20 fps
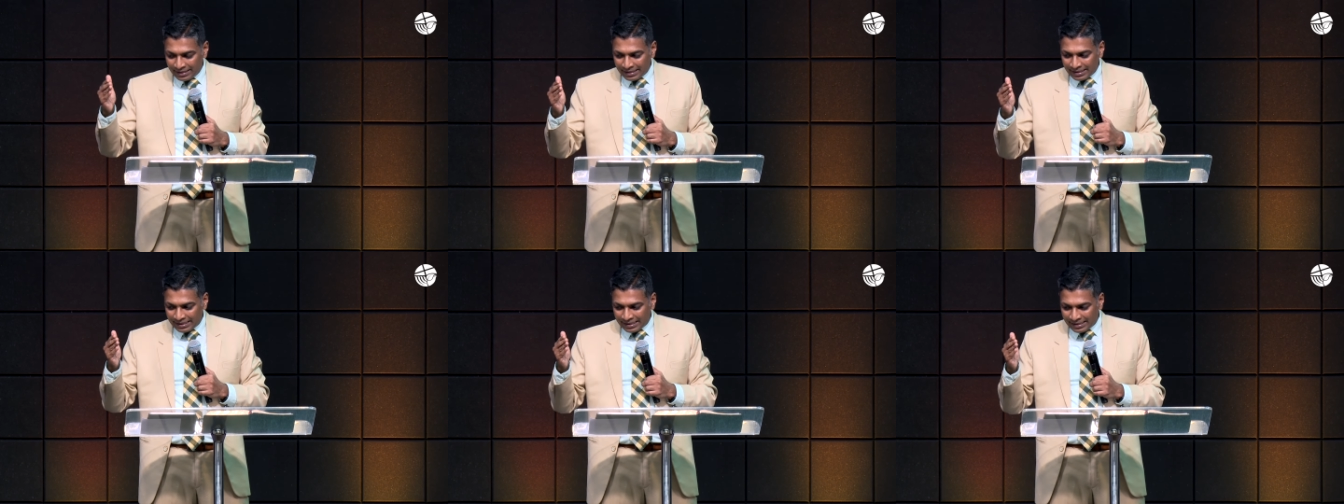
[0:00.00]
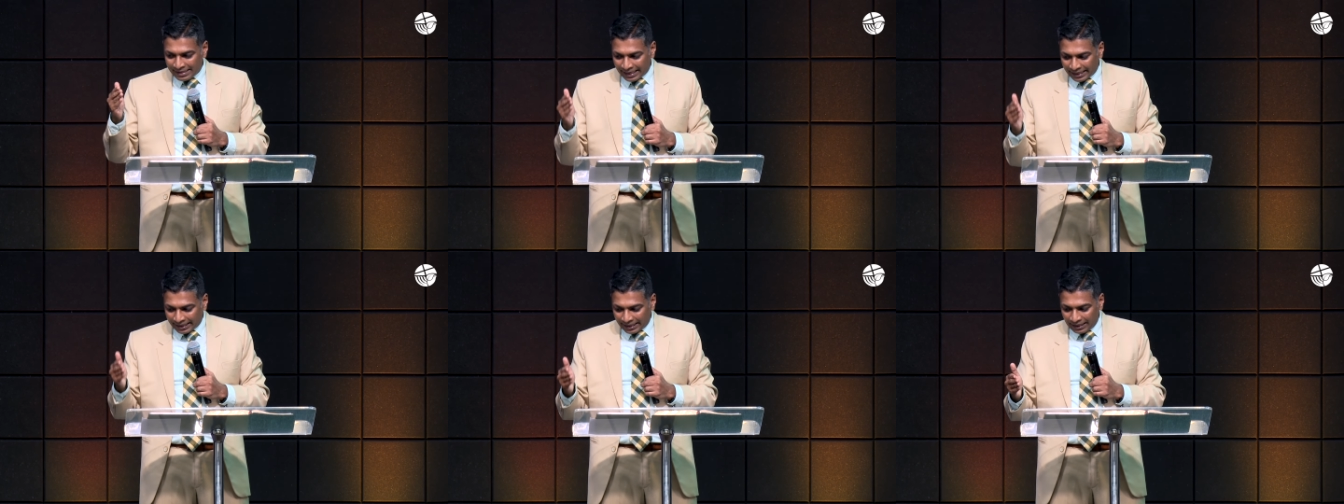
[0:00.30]

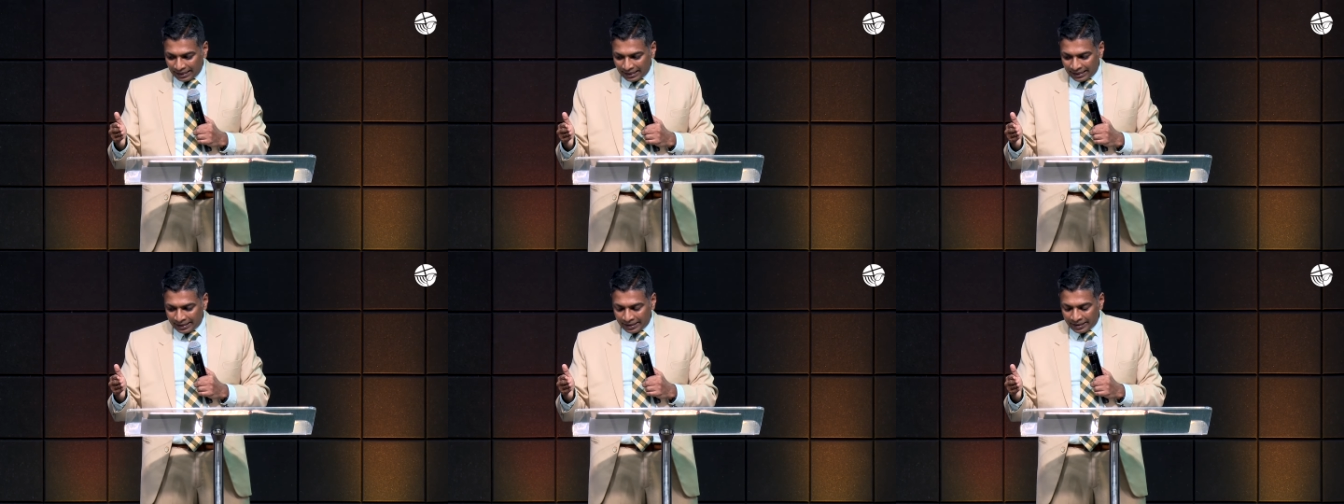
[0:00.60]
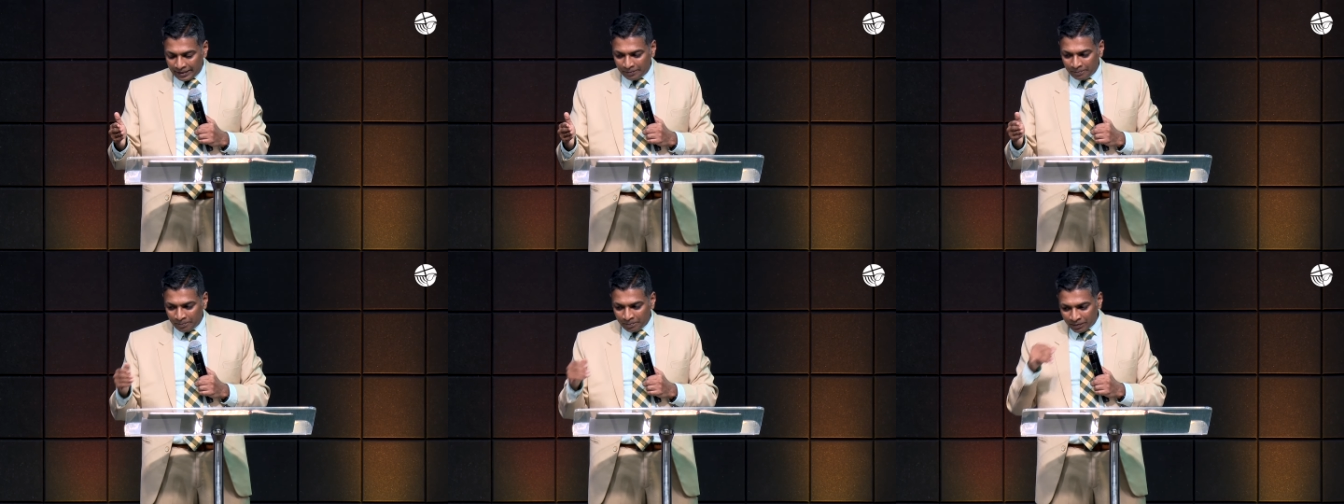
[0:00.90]

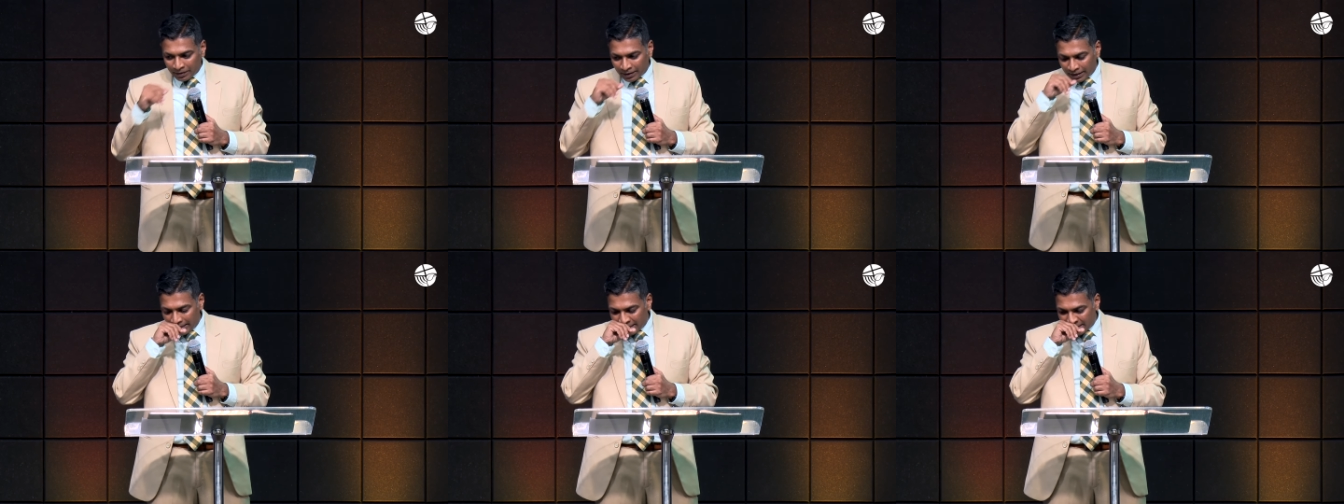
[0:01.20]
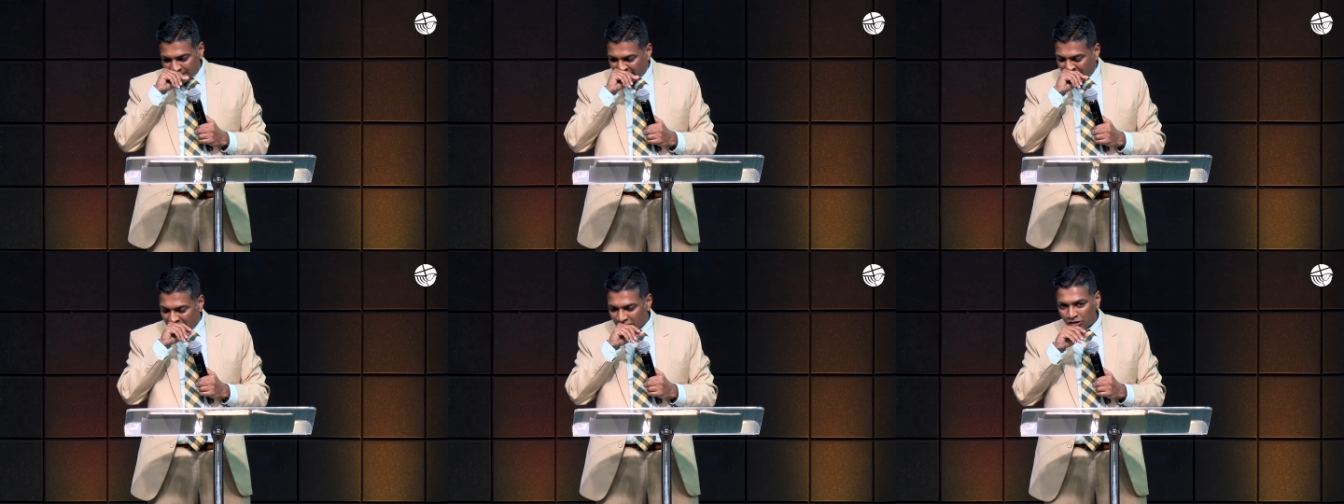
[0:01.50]
Secondly, he
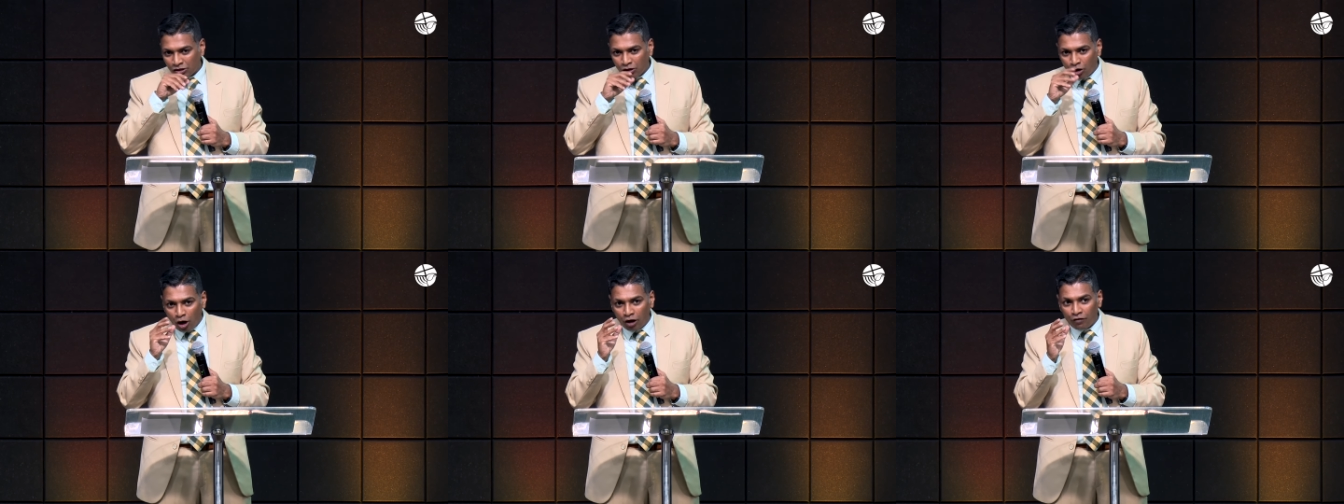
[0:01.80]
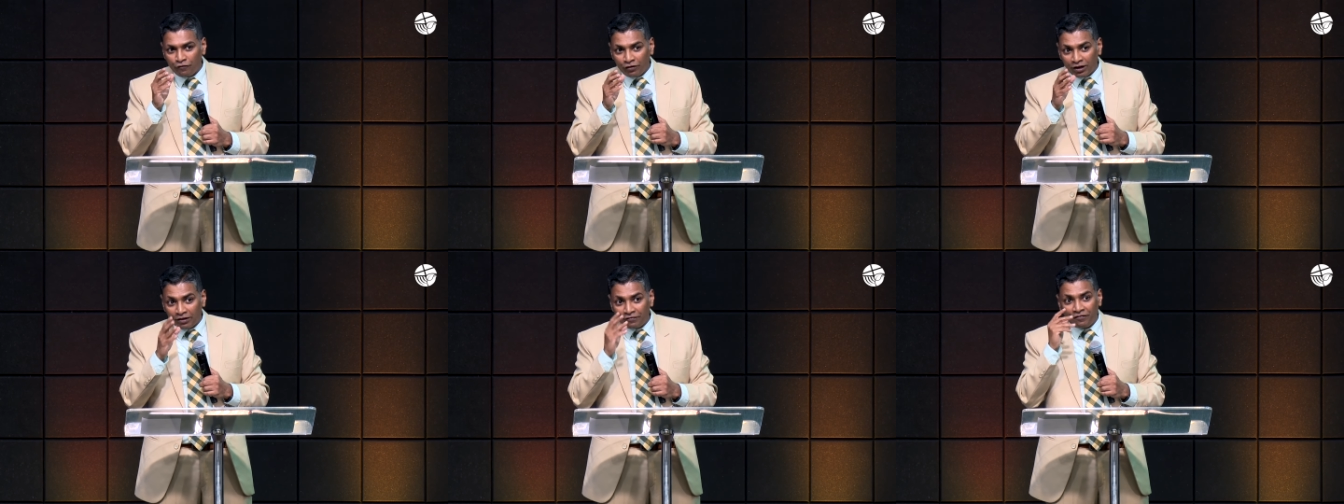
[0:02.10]
says, call
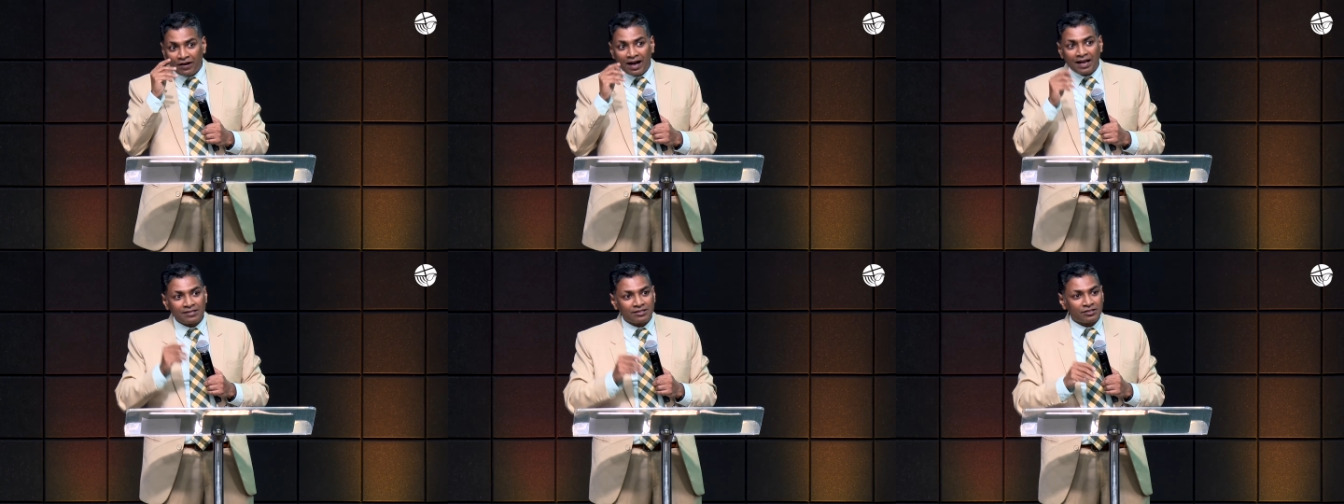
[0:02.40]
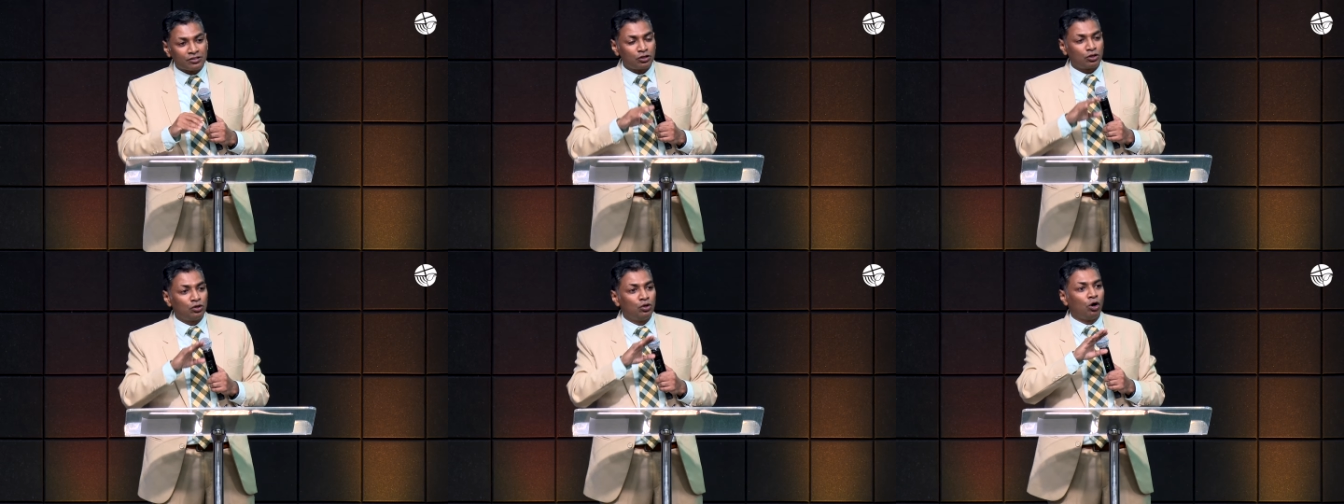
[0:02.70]
for a
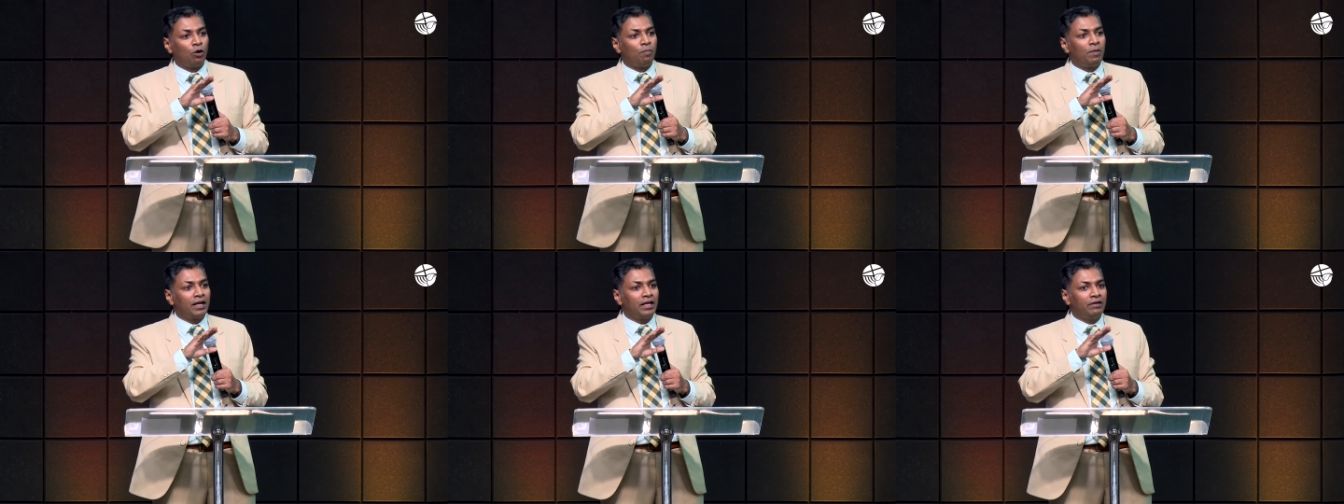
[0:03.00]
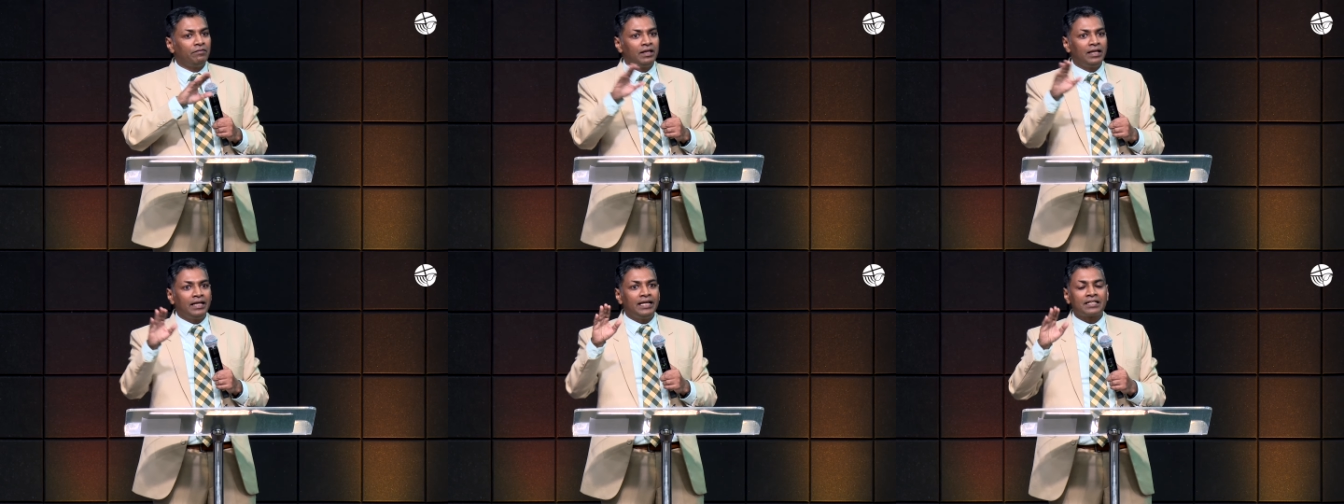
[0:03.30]
fast. Nobody
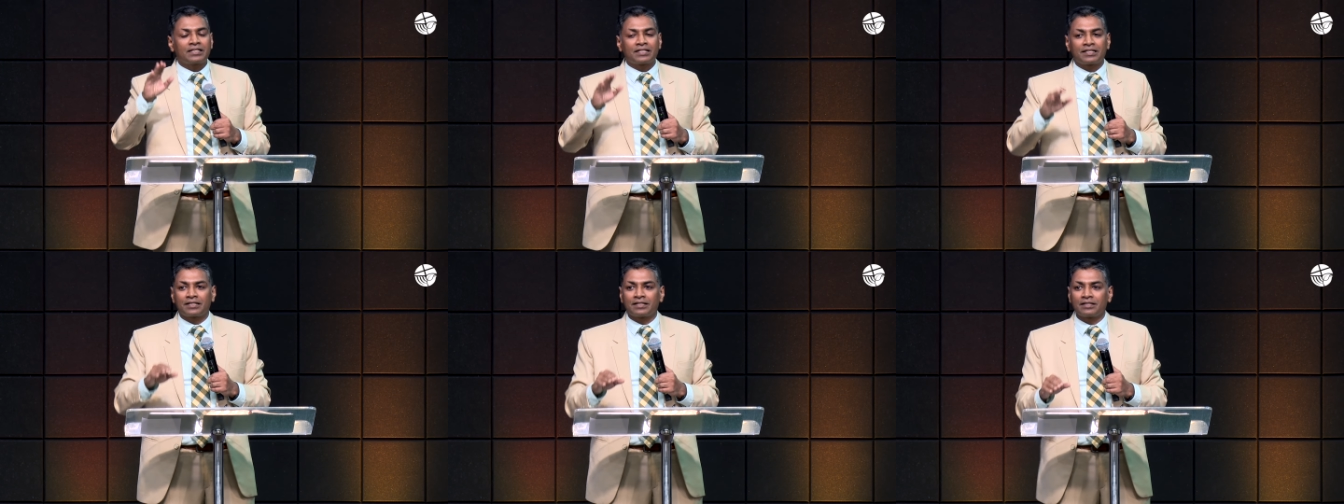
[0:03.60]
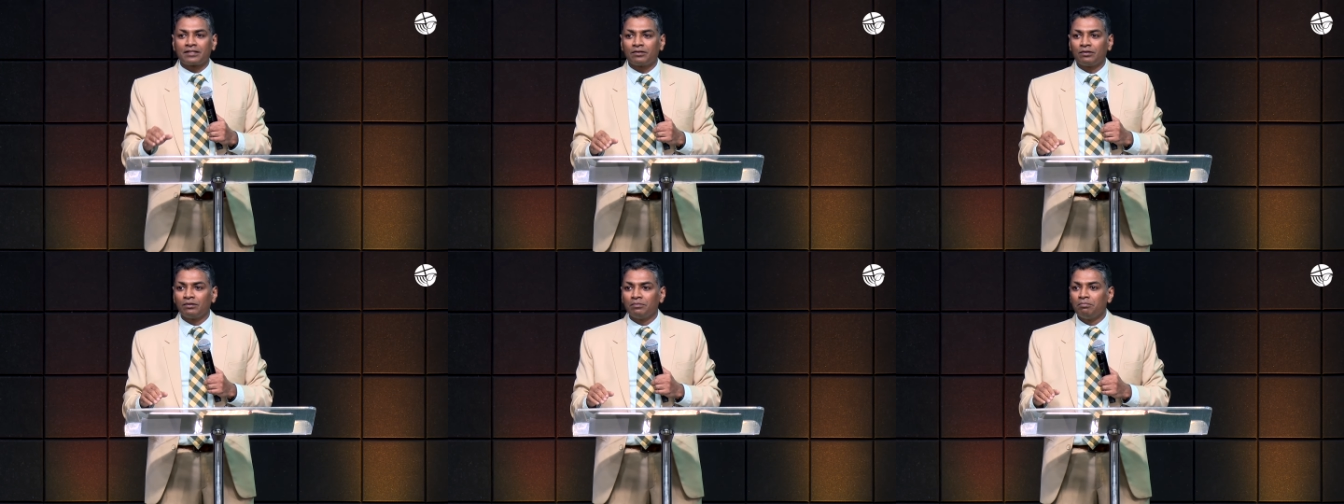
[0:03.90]
will eat.